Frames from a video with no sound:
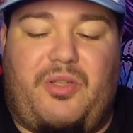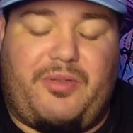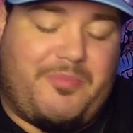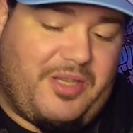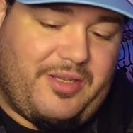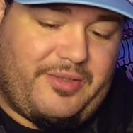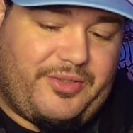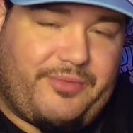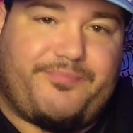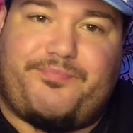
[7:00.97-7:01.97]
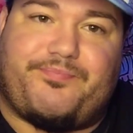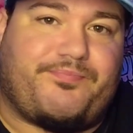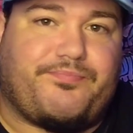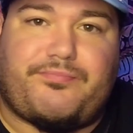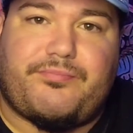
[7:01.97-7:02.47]
only because
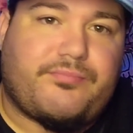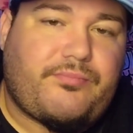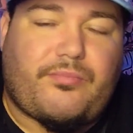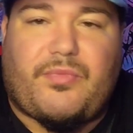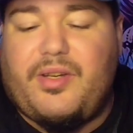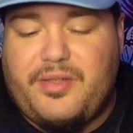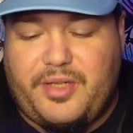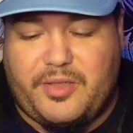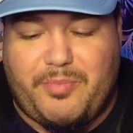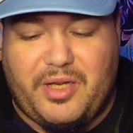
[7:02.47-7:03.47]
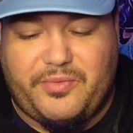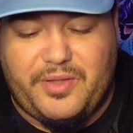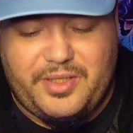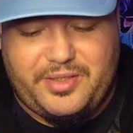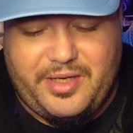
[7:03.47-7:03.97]
$6 for
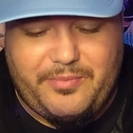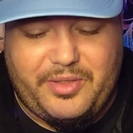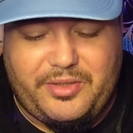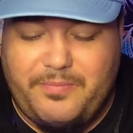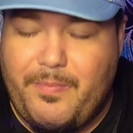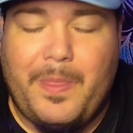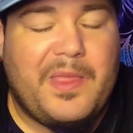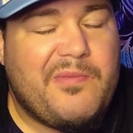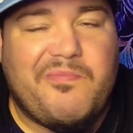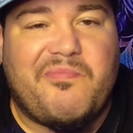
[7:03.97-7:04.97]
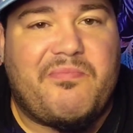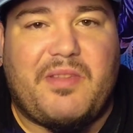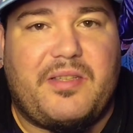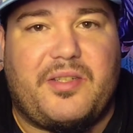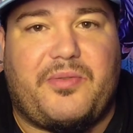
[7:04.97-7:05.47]
this sandwich
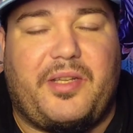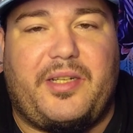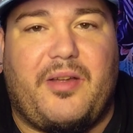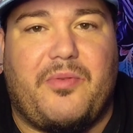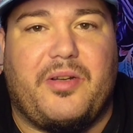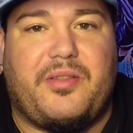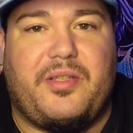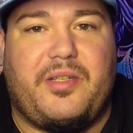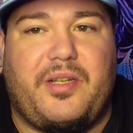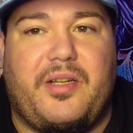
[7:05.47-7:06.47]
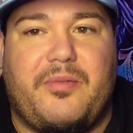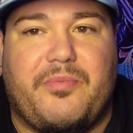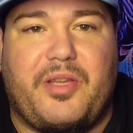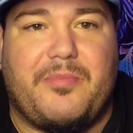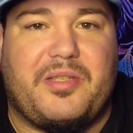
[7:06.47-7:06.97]
is just really not worth it.
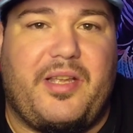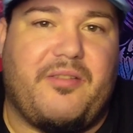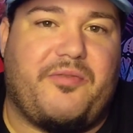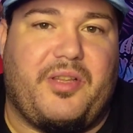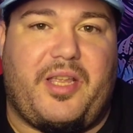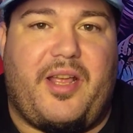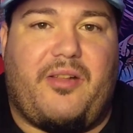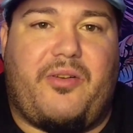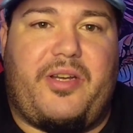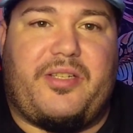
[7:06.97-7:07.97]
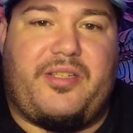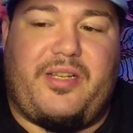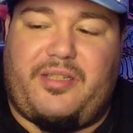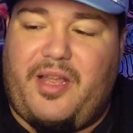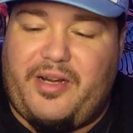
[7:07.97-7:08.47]
Thumbs down for the calories, because
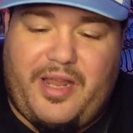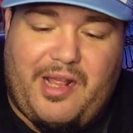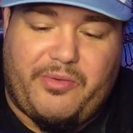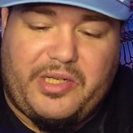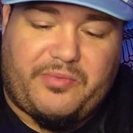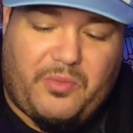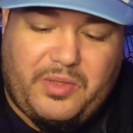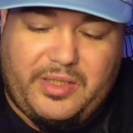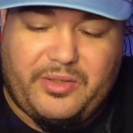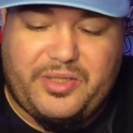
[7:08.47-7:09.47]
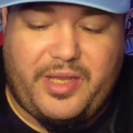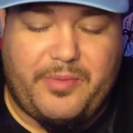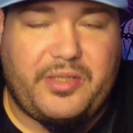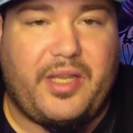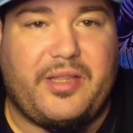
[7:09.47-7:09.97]
that's a lot of calories for one little
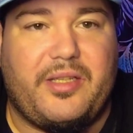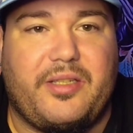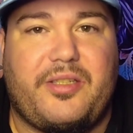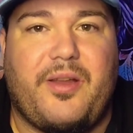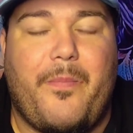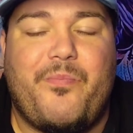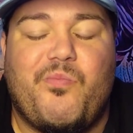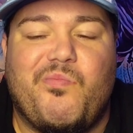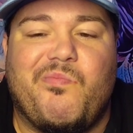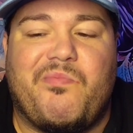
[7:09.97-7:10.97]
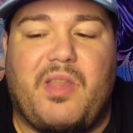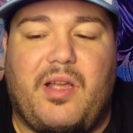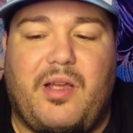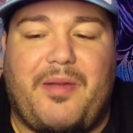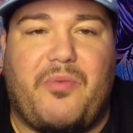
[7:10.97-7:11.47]
sandwich like this.
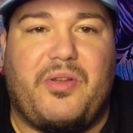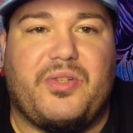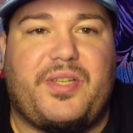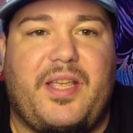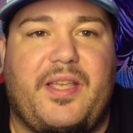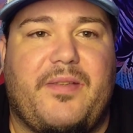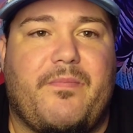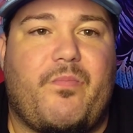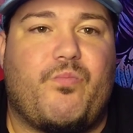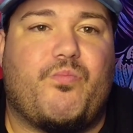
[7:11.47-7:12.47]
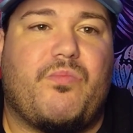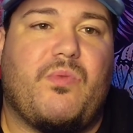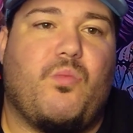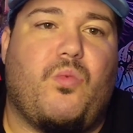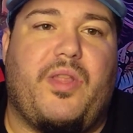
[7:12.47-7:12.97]
I will say
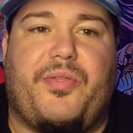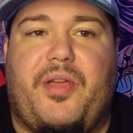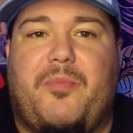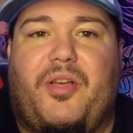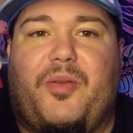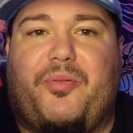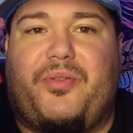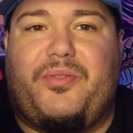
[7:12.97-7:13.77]
one thumb up